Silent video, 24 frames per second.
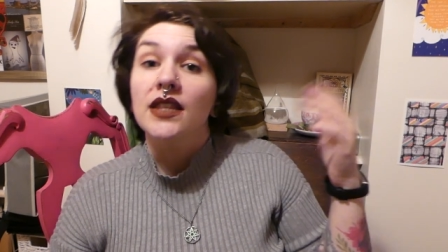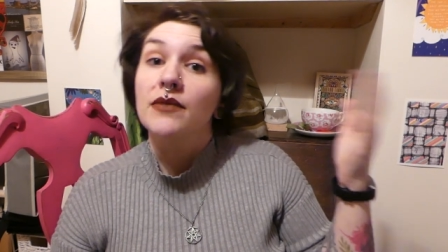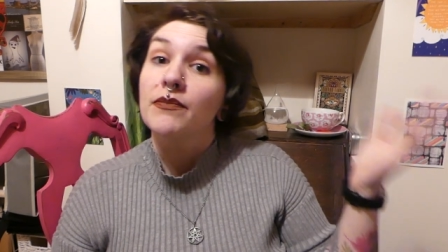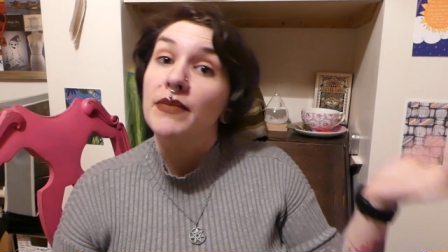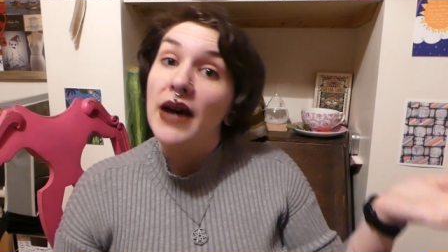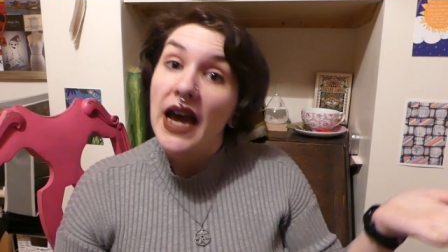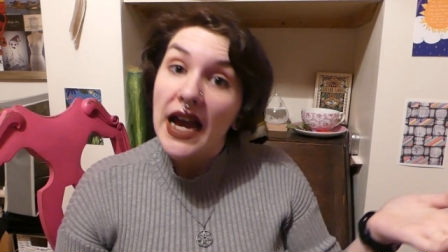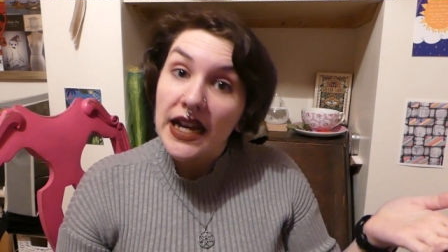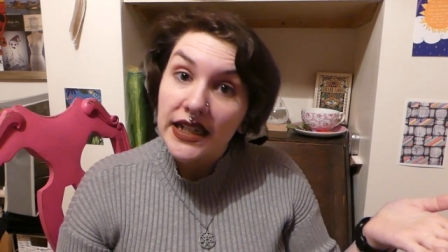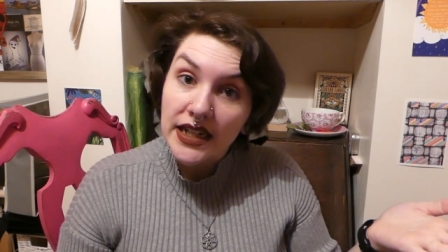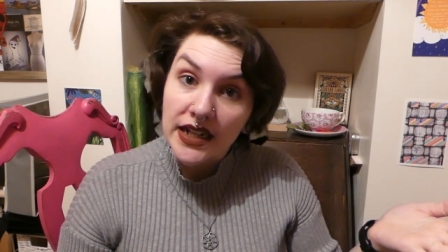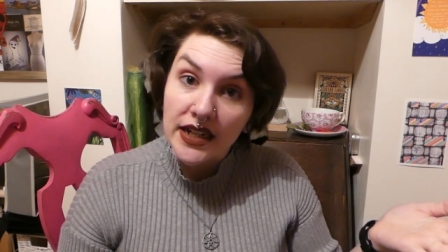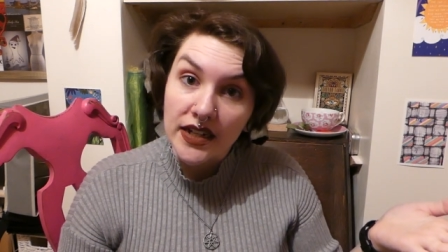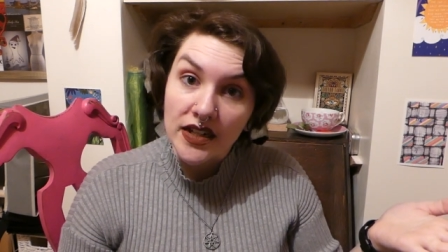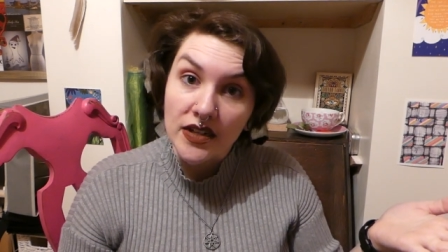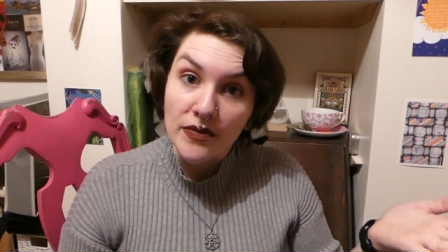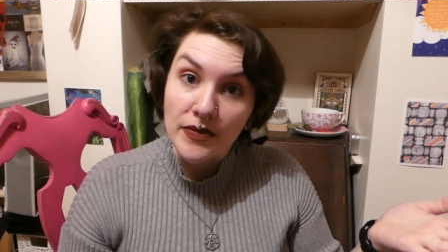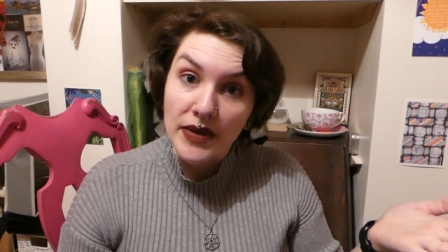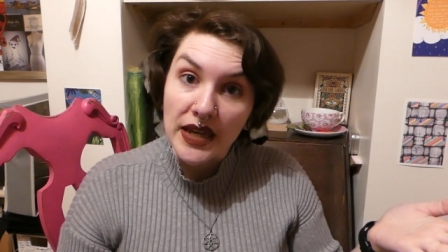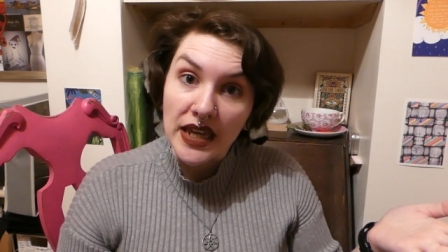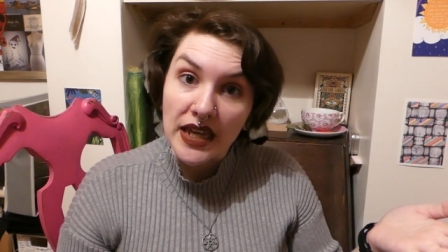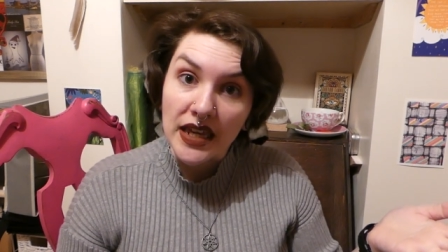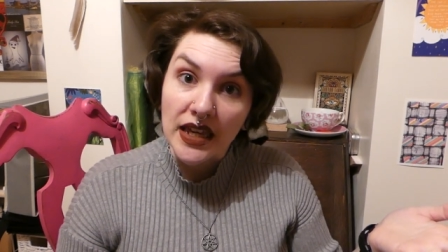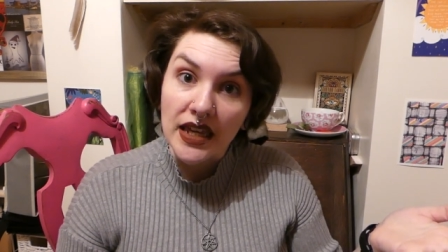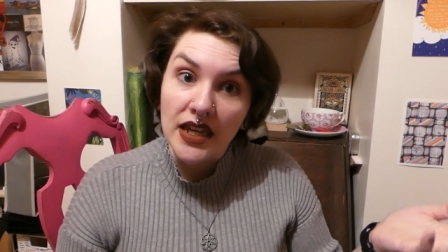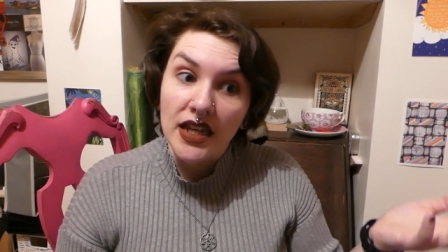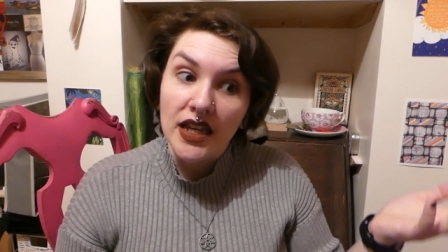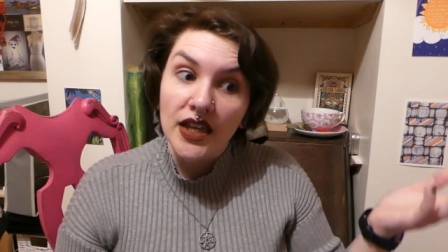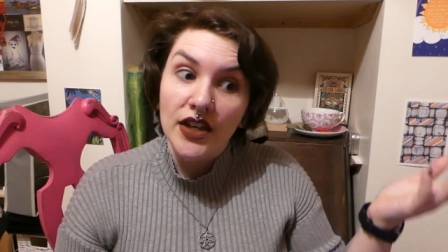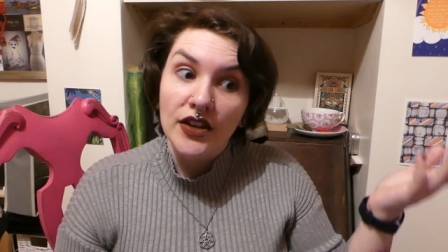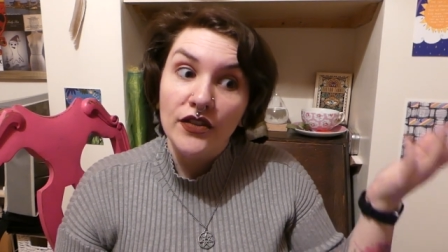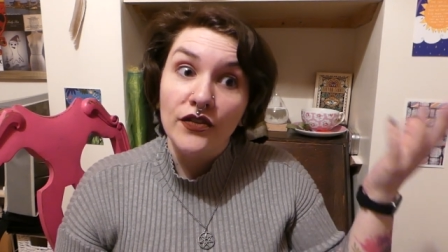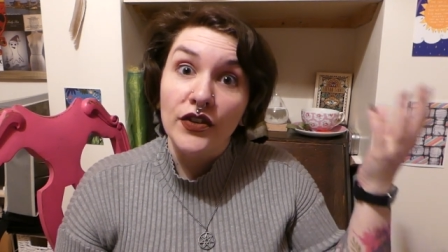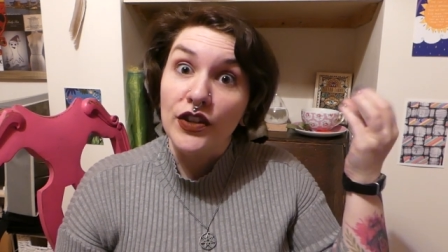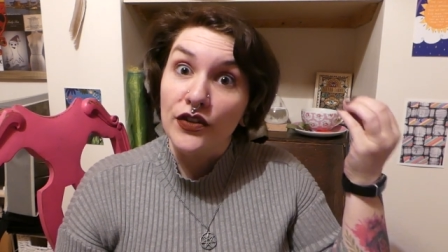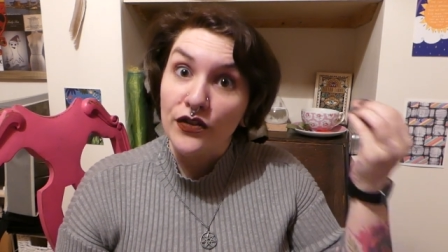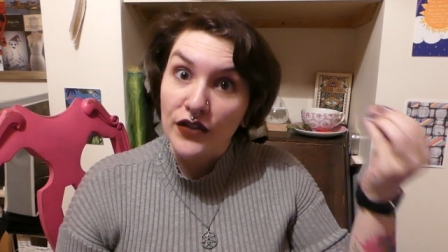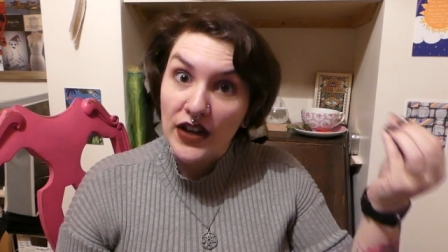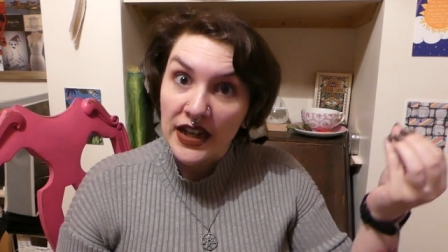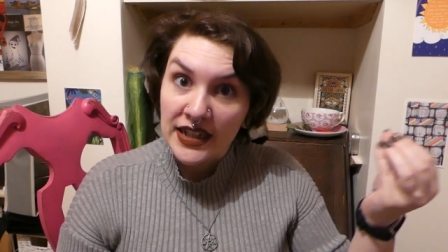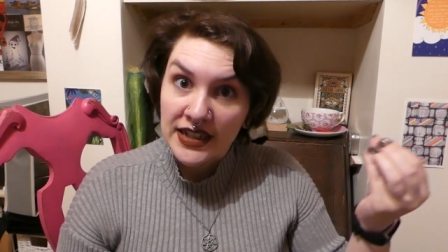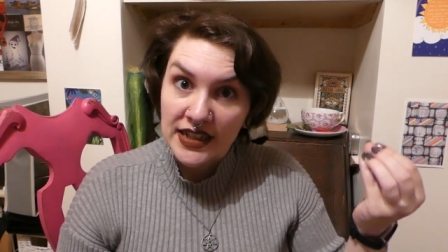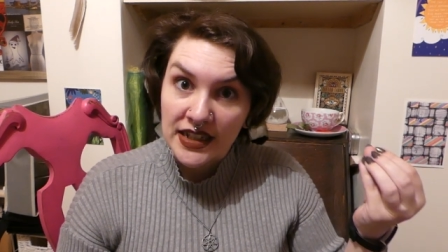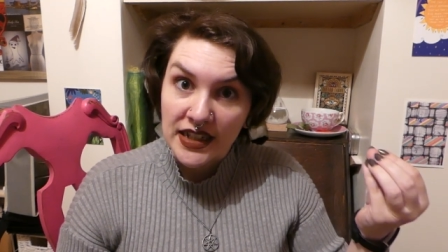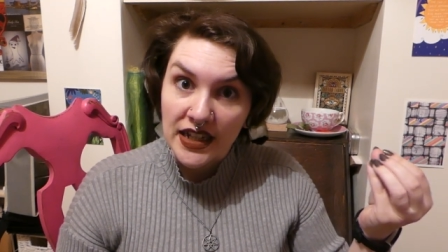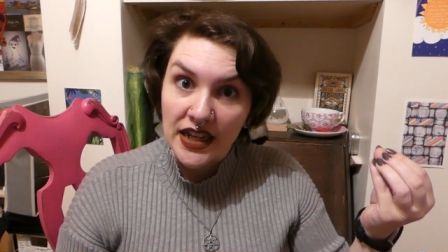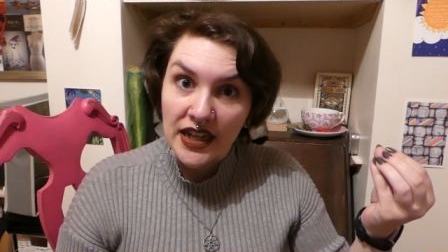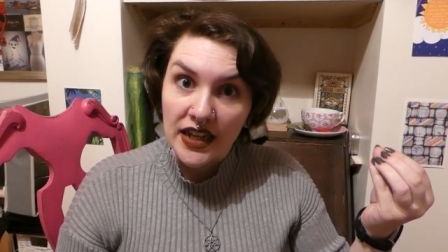back needed to be for the
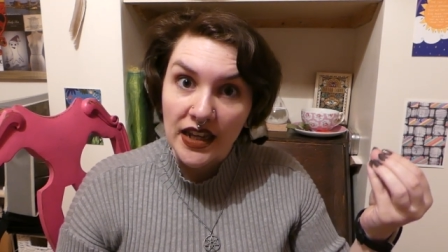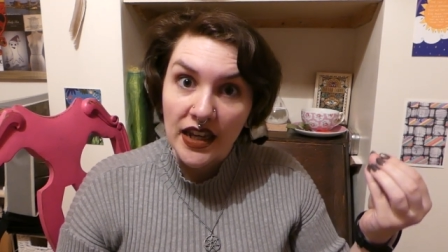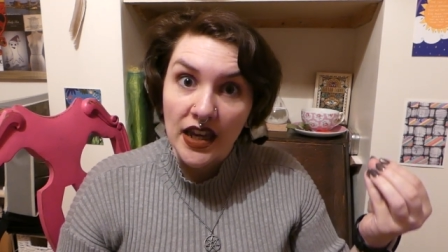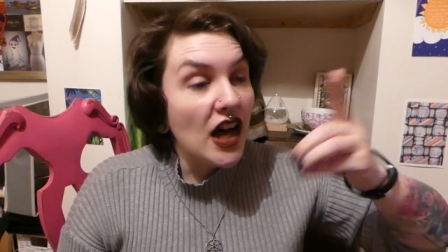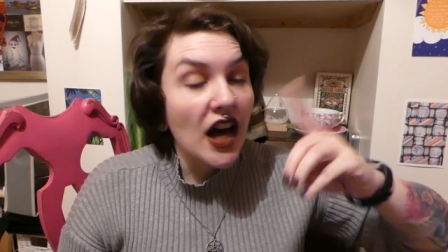fastening.